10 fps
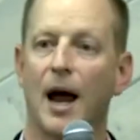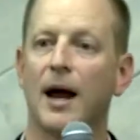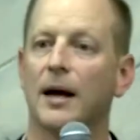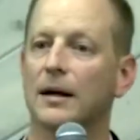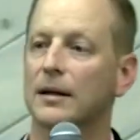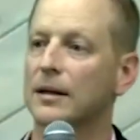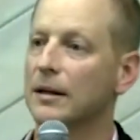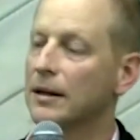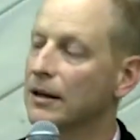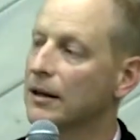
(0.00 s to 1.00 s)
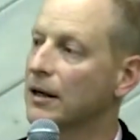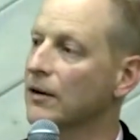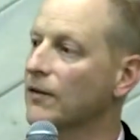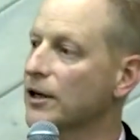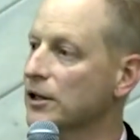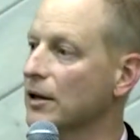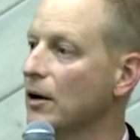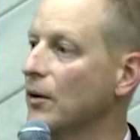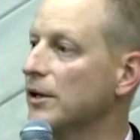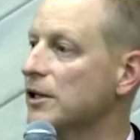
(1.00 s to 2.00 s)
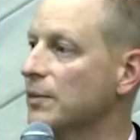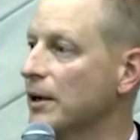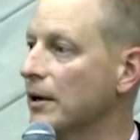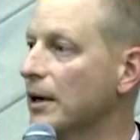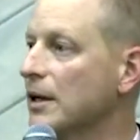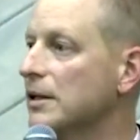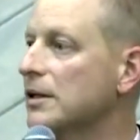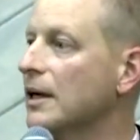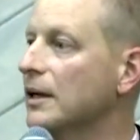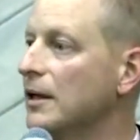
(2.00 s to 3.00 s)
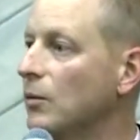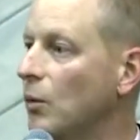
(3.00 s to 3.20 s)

And the conviction of the Holy Spirit is that He